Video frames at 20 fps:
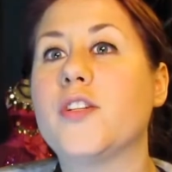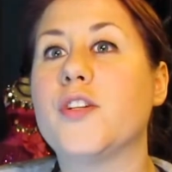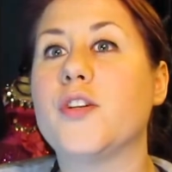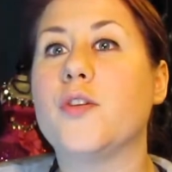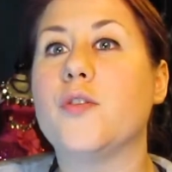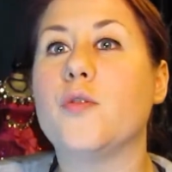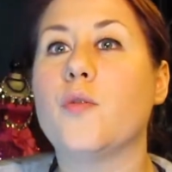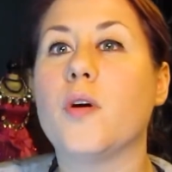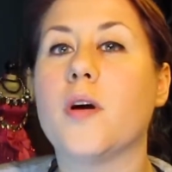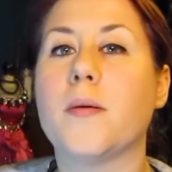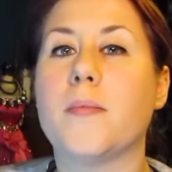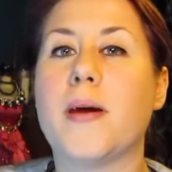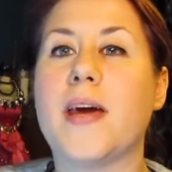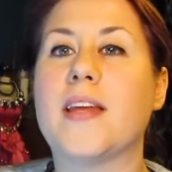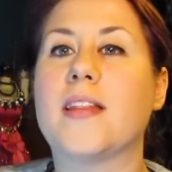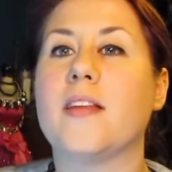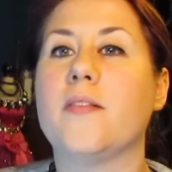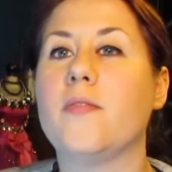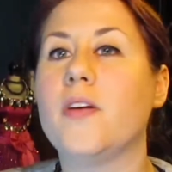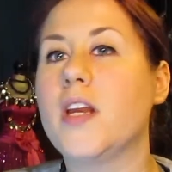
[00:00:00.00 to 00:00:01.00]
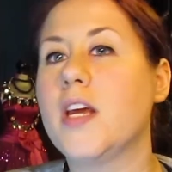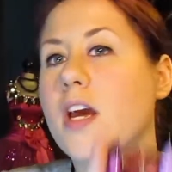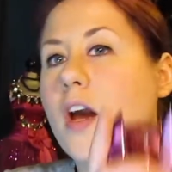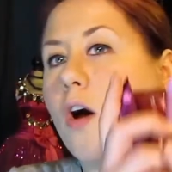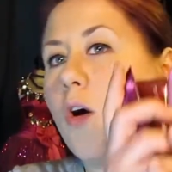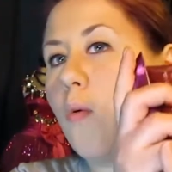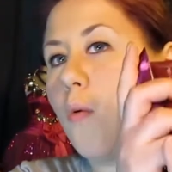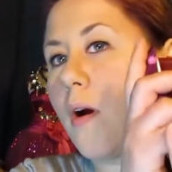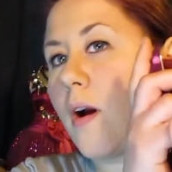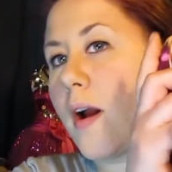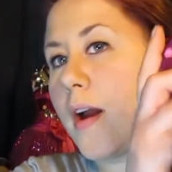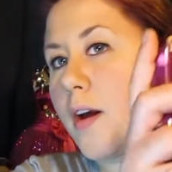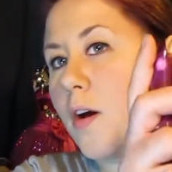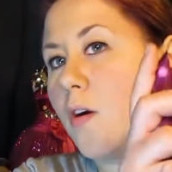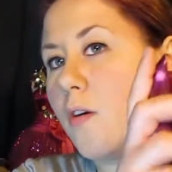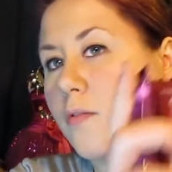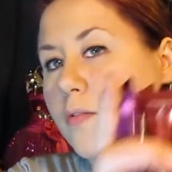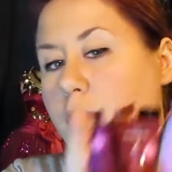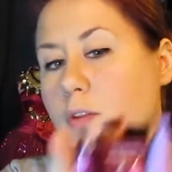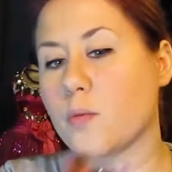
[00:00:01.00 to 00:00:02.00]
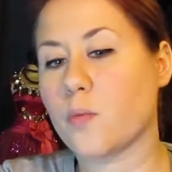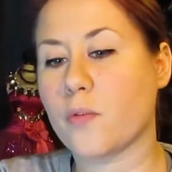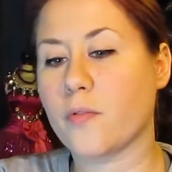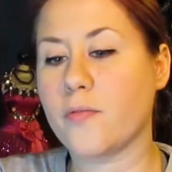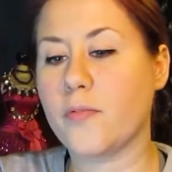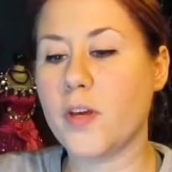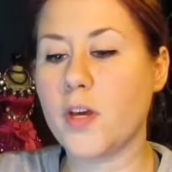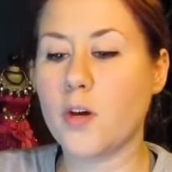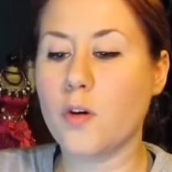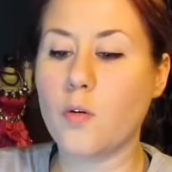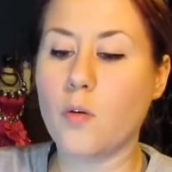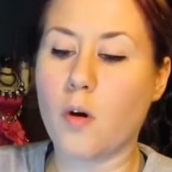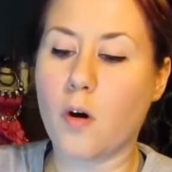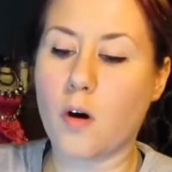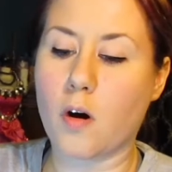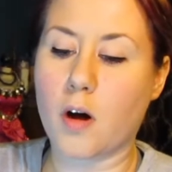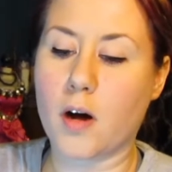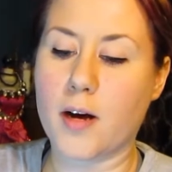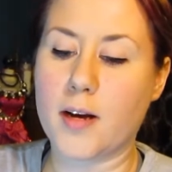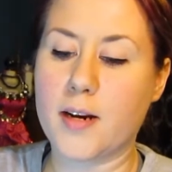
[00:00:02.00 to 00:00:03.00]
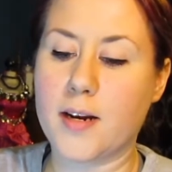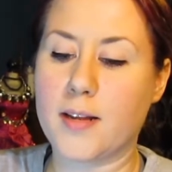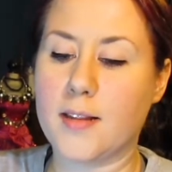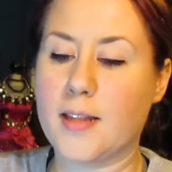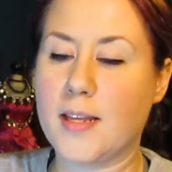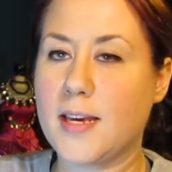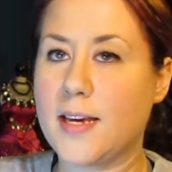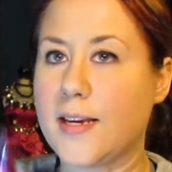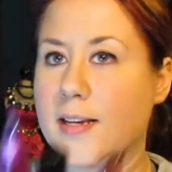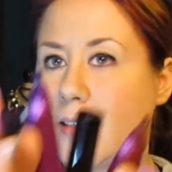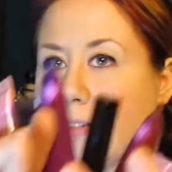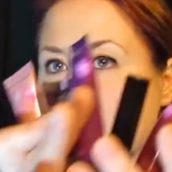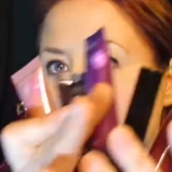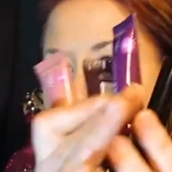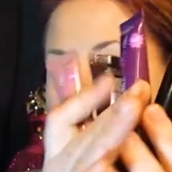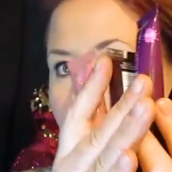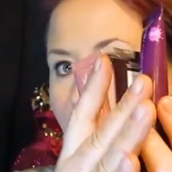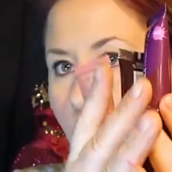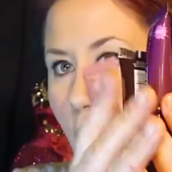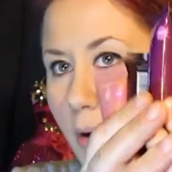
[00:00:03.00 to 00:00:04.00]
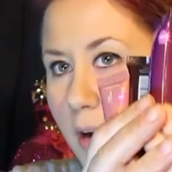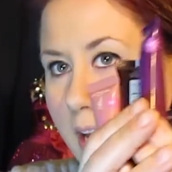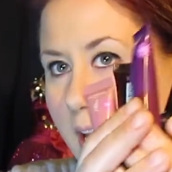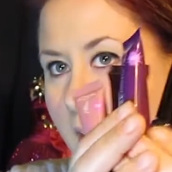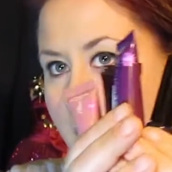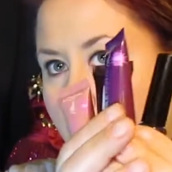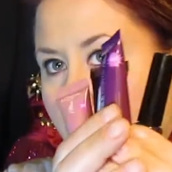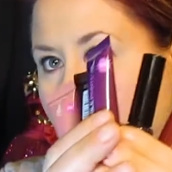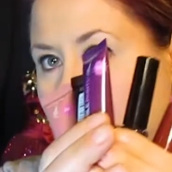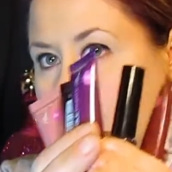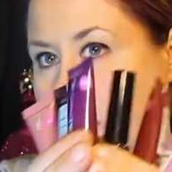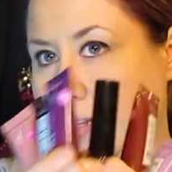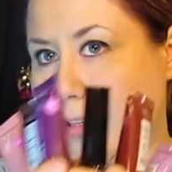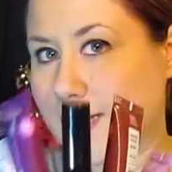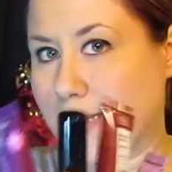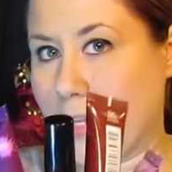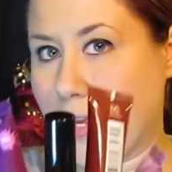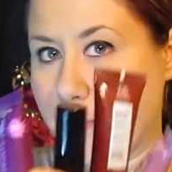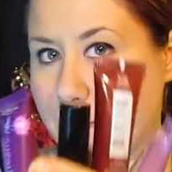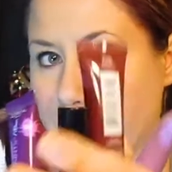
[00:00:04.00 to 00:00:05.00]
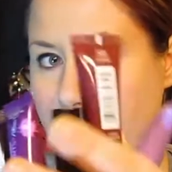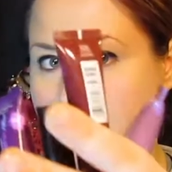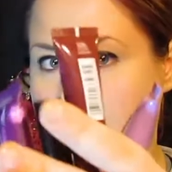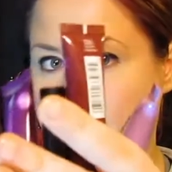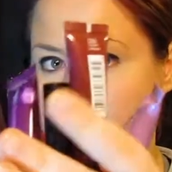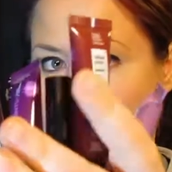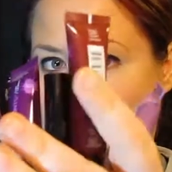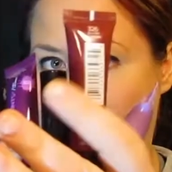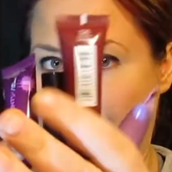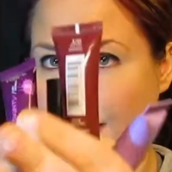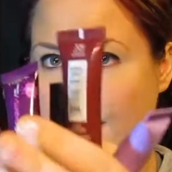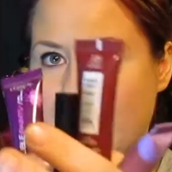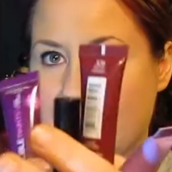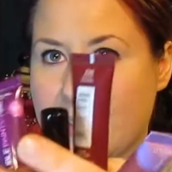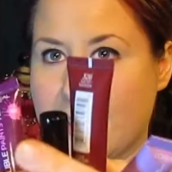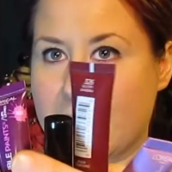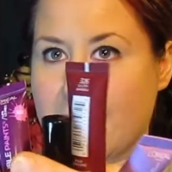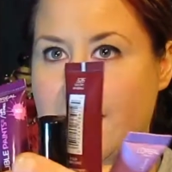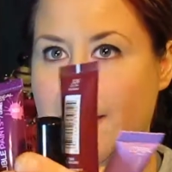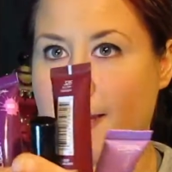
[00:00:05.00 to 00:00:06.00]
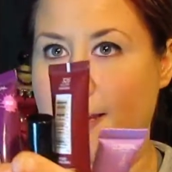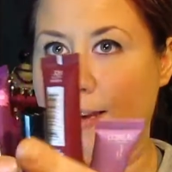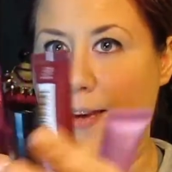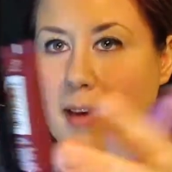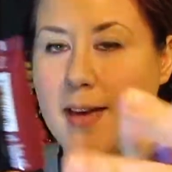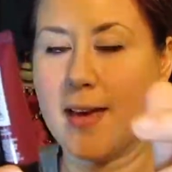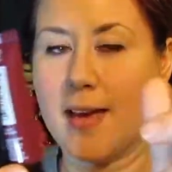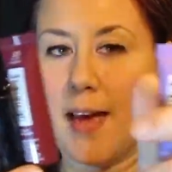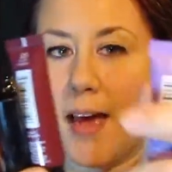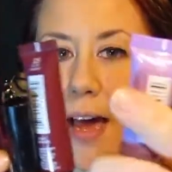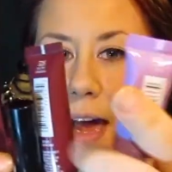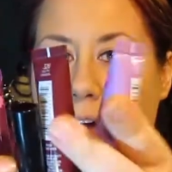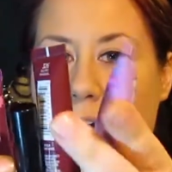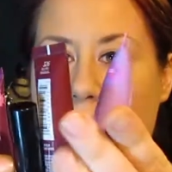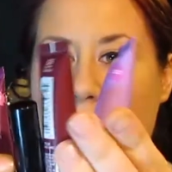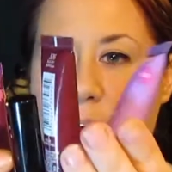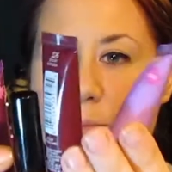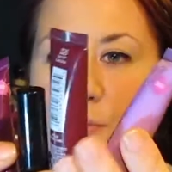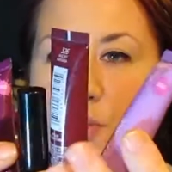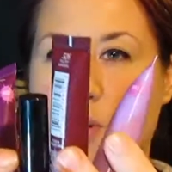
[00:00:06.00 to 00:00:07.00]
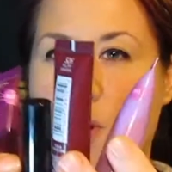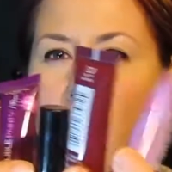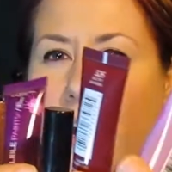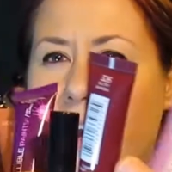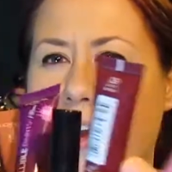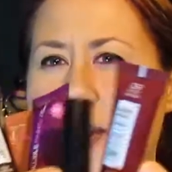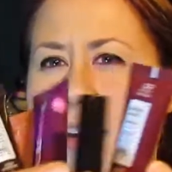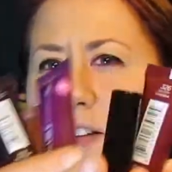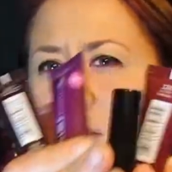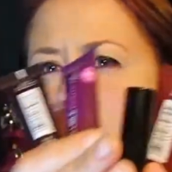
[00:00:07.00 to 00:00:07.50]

to make the video where I go over the review on these L'Oreal lip paints. I am trying